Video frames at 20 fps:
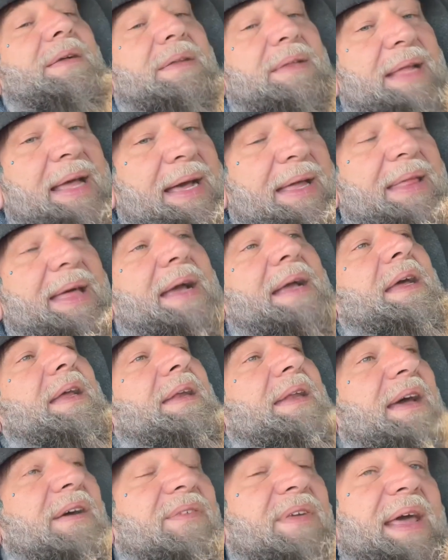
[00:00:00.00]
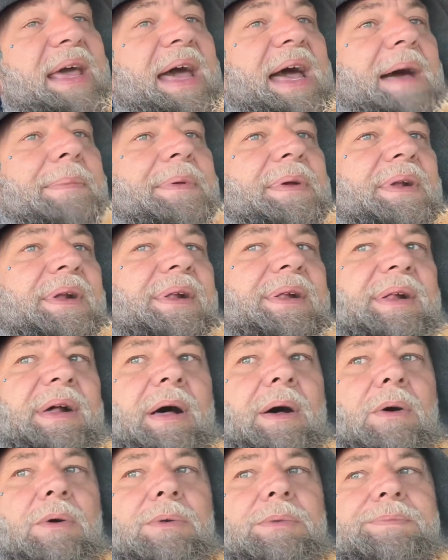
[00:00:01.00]
That could definitely happen.
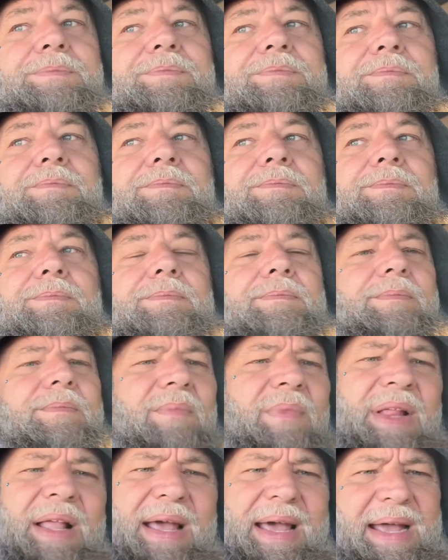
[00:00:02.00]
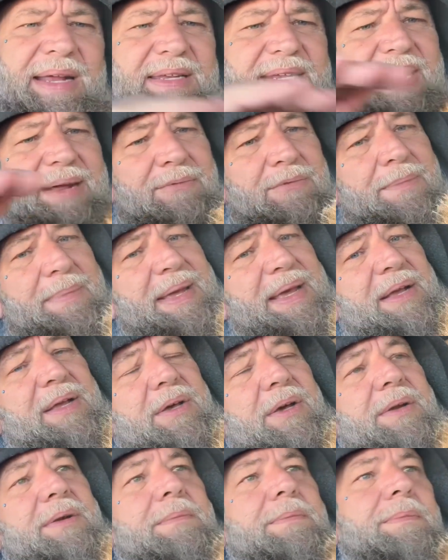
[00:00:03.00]
So 18 would be a
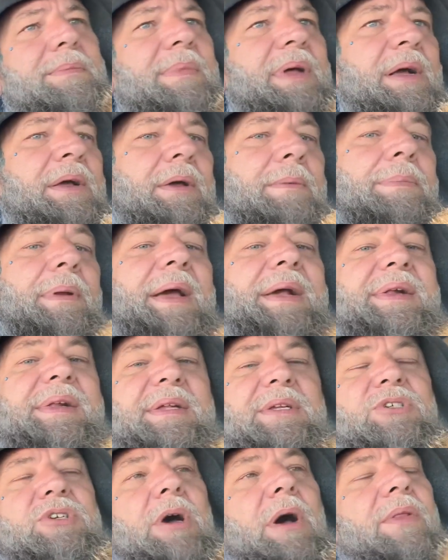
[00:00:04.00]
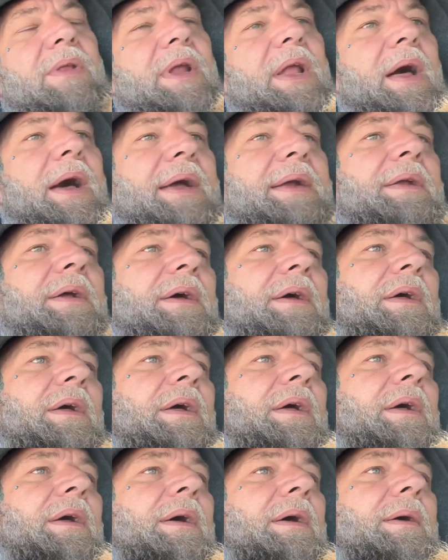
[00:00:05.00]
good place to draw the line.
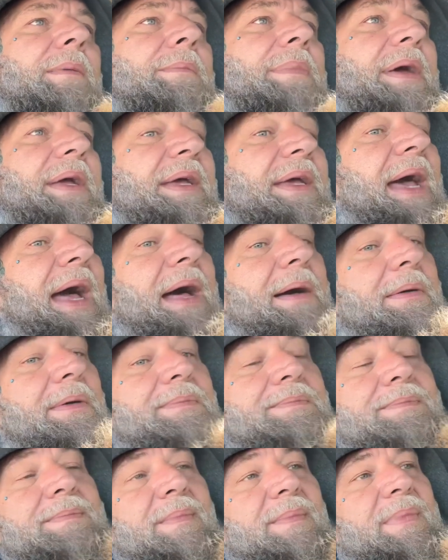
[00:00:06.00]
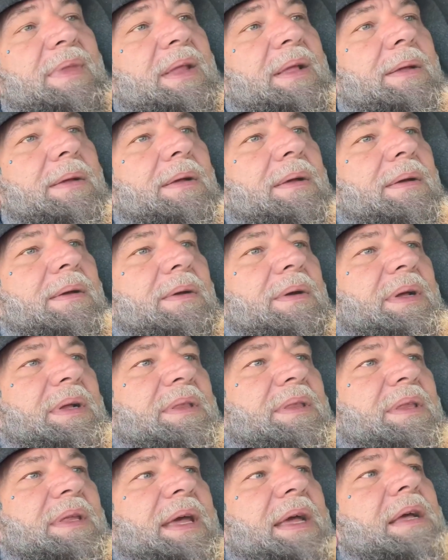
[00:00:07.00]
But yeah,
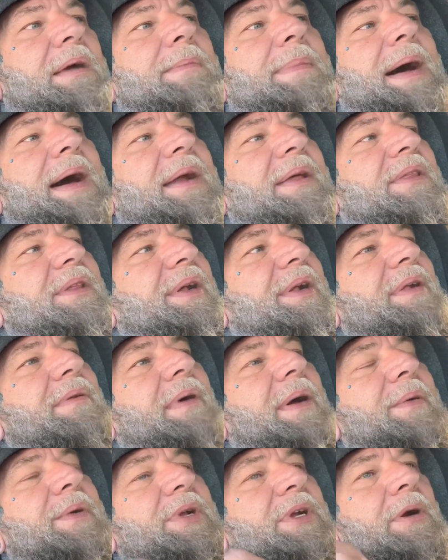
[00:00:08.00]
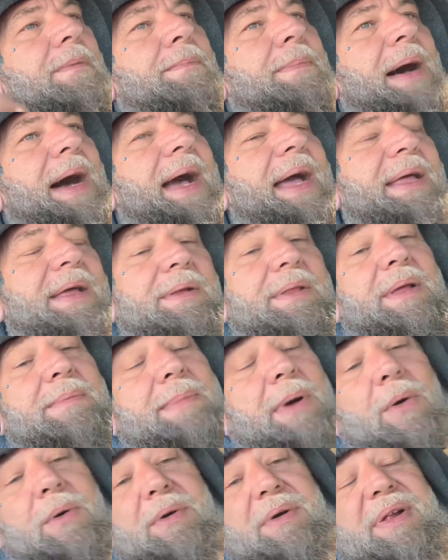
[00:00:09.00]
think about it this way. When you're buying, the
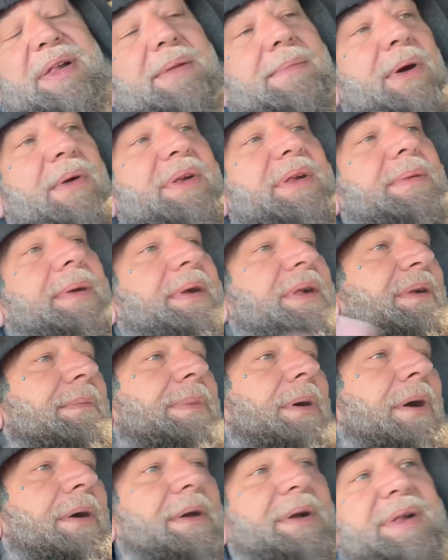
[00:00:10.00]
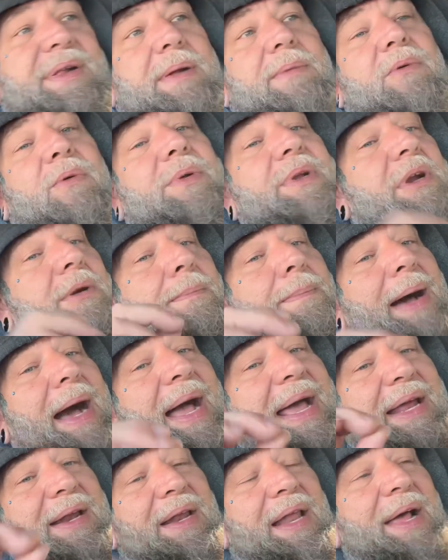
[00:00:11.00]
motor is the most expensive part on stuff. When you're
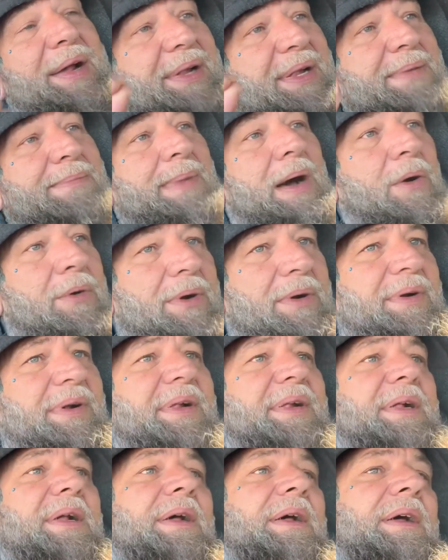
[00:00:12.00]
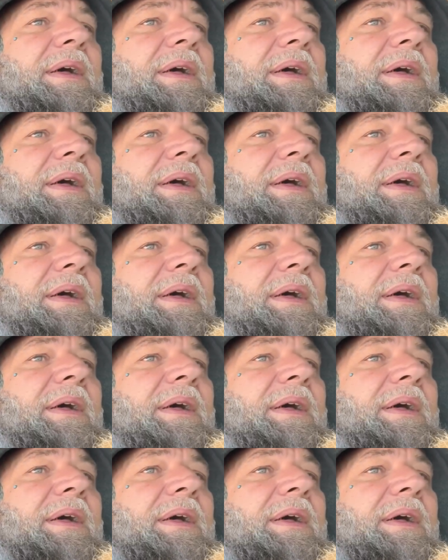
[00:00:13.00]
buying less motors,